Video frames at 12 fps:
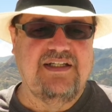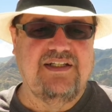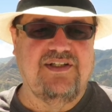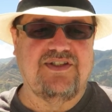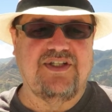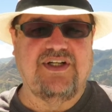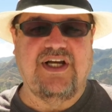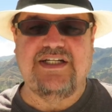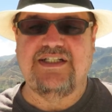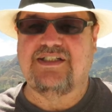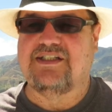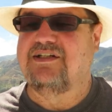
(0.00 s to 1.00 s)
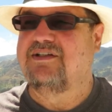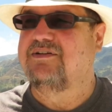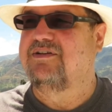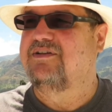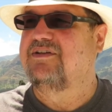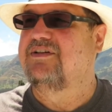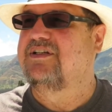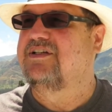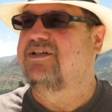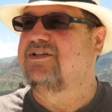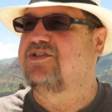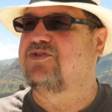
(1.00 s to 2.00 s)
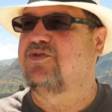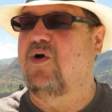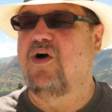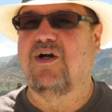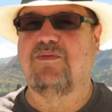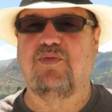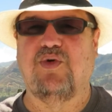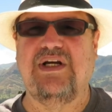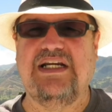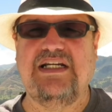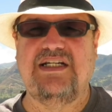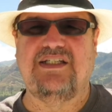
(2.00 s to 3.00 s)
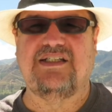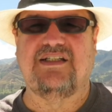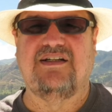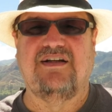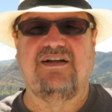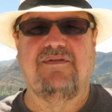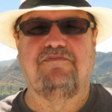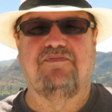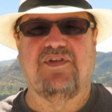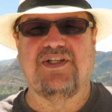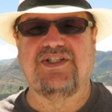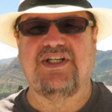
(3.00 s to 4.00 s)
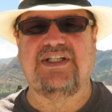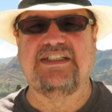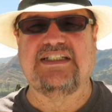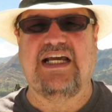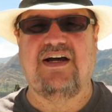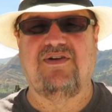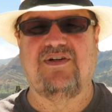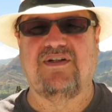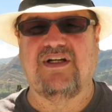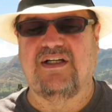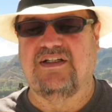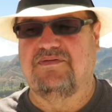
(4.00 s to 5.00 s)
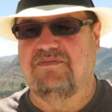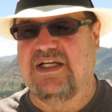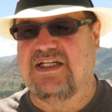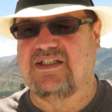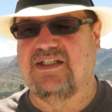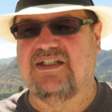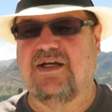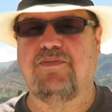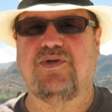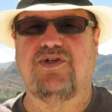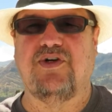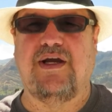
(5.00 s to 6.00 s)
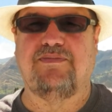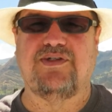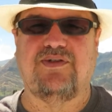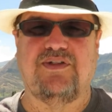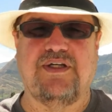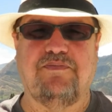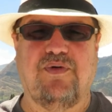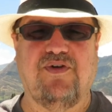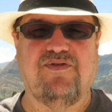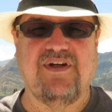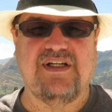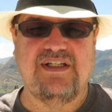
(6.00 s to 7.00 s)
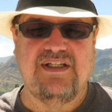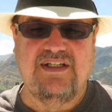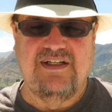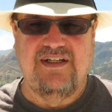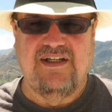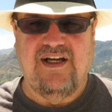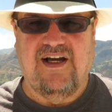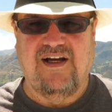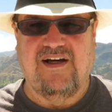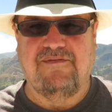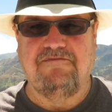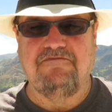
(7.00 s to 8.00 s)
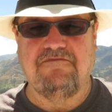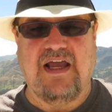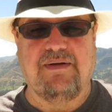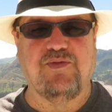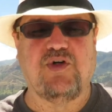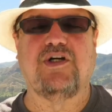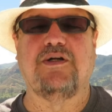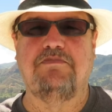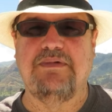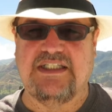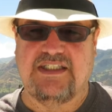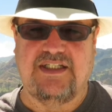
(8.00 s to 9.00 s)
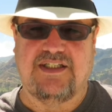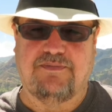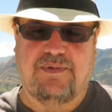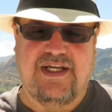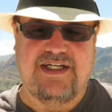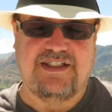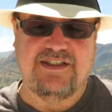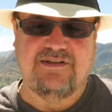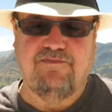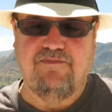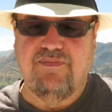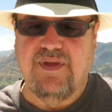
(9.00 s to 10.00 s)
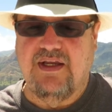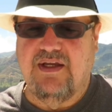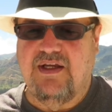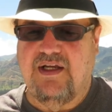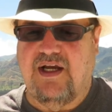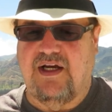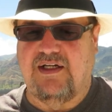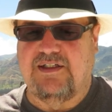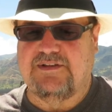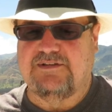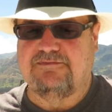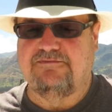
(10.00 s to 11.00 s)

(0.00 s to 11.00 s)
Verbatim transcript: there's a nice, strong breeze. The sun's out. It makes the temperature absolutely perfect. Um, I'm going to miss this place. Uh,